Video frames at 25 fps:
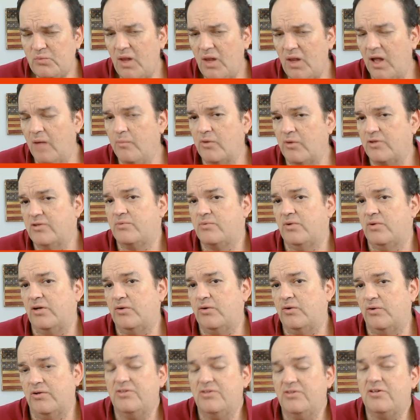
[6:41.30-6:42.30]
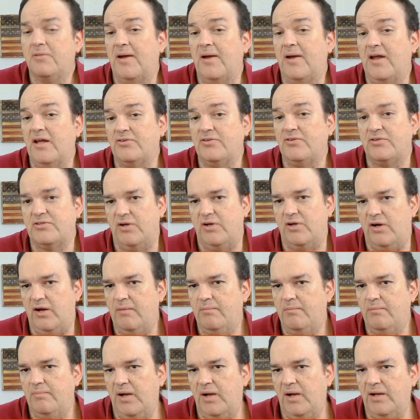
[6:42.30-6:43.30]
which is really cool. You still pay interest on
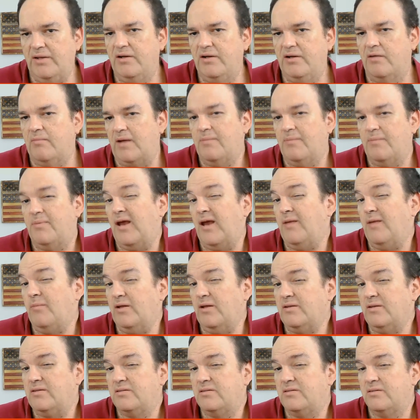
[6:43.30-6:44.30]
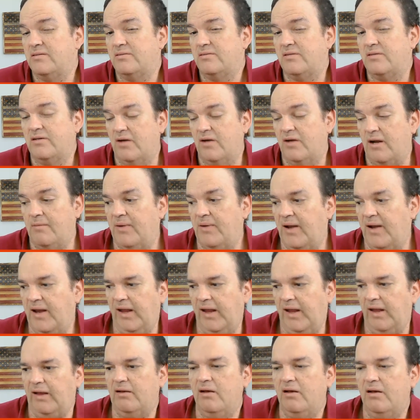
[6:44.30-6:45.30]
it, but you don't make payments. So you're not
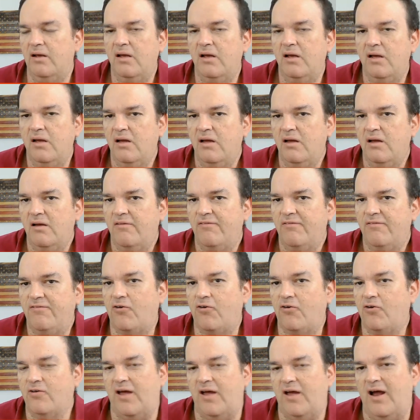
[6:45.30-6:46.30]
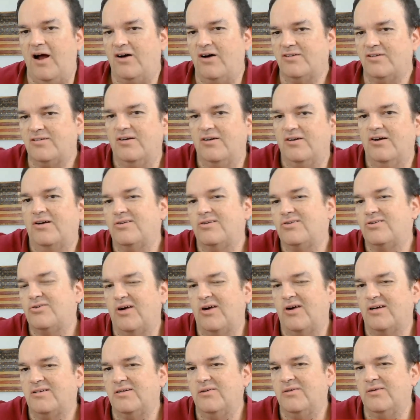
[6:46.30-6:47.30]
paying for the house under
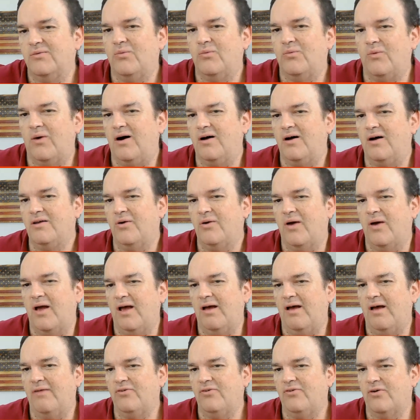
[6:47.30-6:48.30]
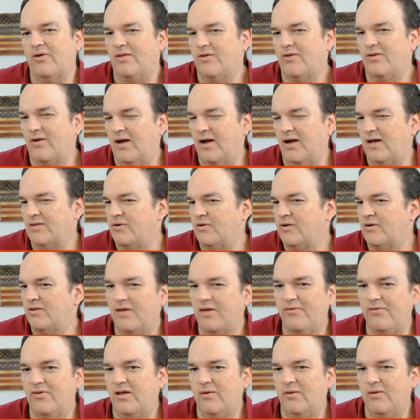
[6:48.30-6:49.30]
construction while you have your other house where you're
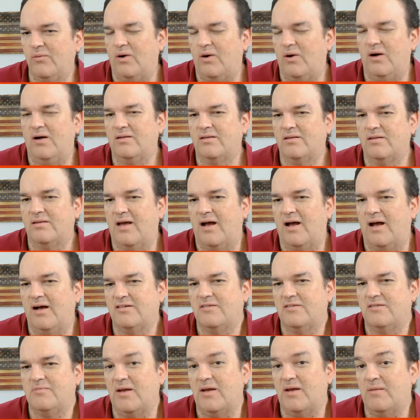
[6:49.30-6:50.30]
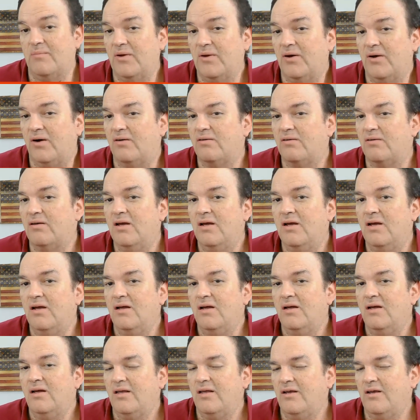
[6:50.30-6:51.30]
living in while the house is being built.
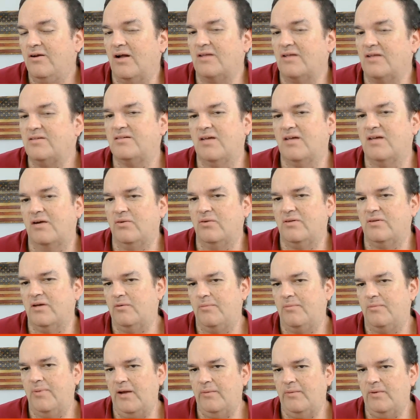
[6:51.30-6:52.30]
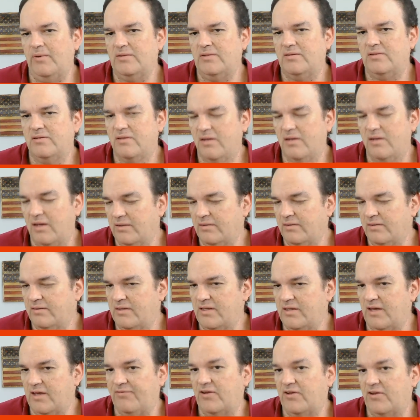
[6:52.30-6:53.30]
You're not stuck with double payments. And
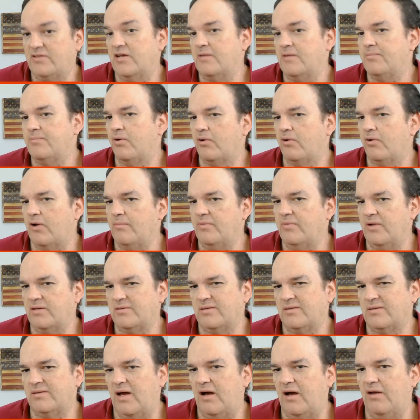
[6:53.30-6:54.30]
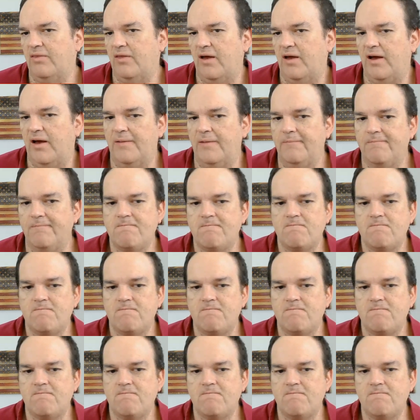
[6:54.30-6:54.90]
the FHA program does allow that.